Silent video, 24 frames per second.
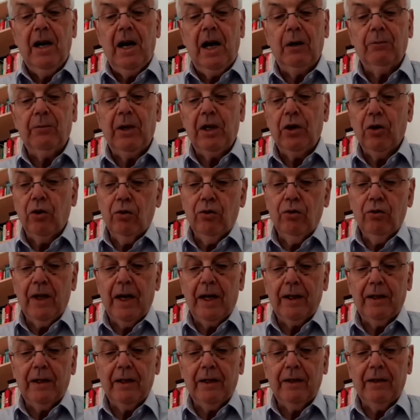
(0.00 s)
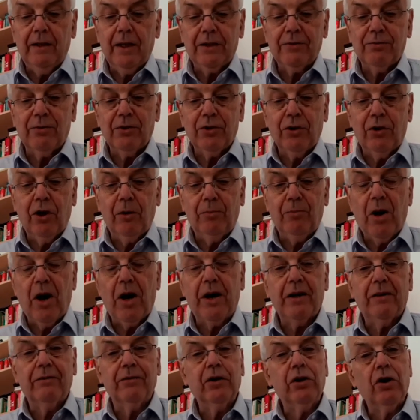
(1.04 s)
And we know that this was all
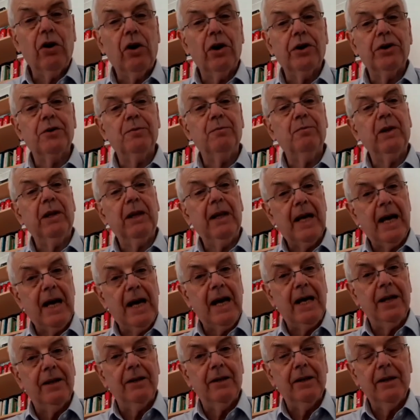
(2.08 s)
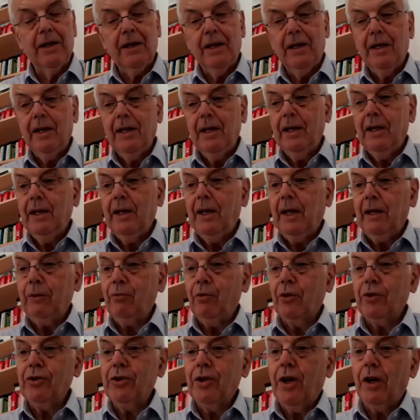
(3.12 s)
part of God's plan.
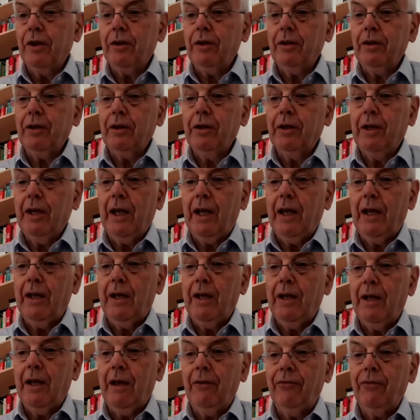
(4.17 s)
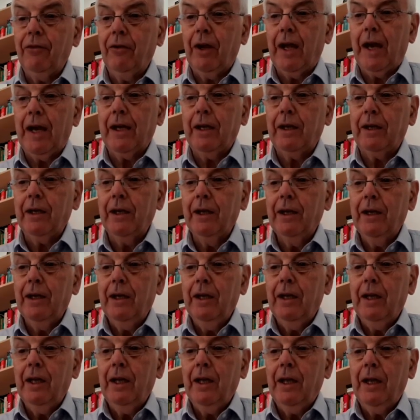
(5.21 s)
It was not, uh, if you like,
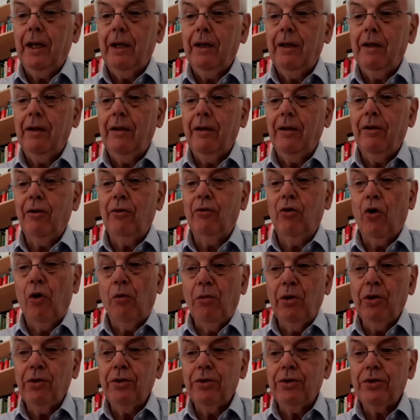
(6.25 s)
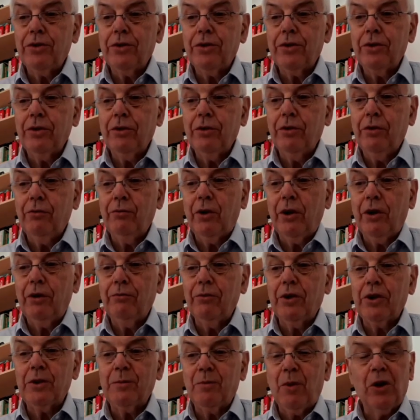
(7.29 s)
uh, the Romans who were
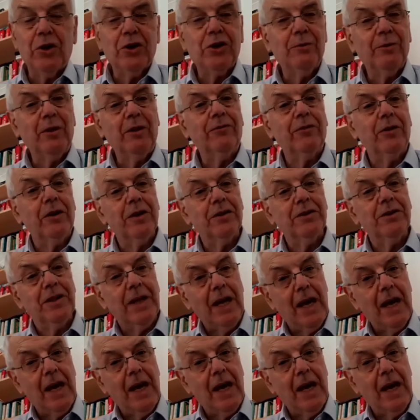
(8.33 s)
responsible for his